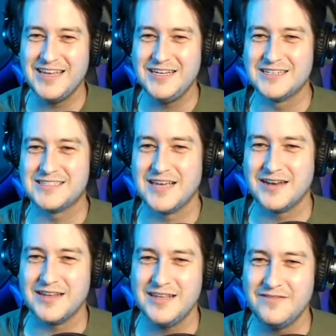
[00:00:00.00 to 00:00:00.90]
Edith
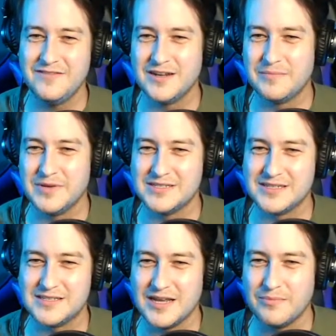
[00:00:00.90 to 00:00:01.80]
said, even in a
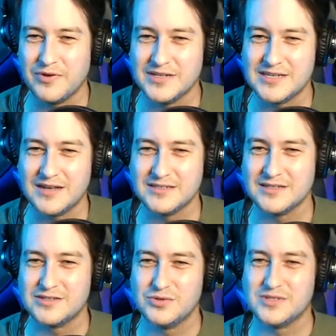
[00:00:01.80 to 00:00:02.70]
business standpoint, sounds
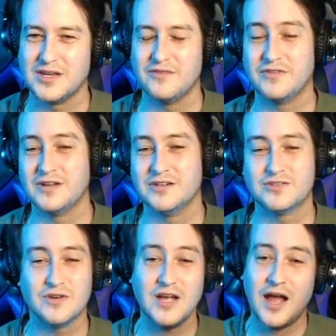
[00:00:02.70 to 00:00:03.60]
like suicide for that
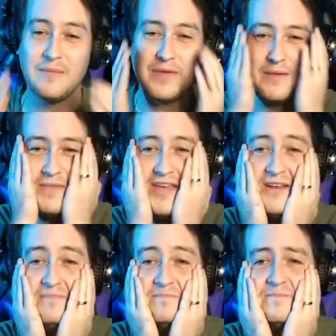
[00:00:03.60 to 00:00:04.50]
industry. I
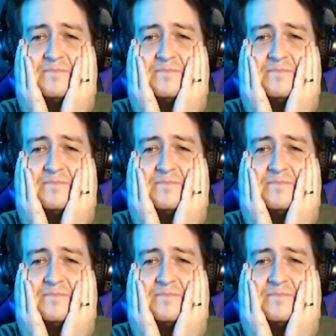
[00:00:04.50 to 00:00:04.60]
mean,